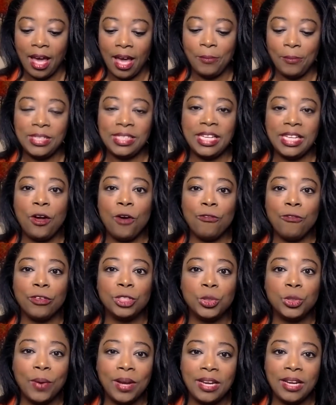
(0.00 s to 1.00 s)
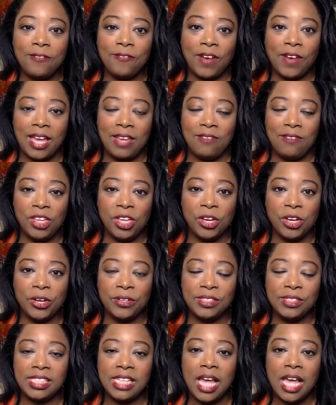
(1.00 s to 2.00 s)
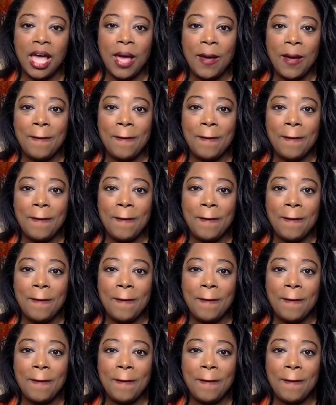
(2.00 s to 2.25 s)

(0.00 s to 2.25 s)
I would say, over 25 years.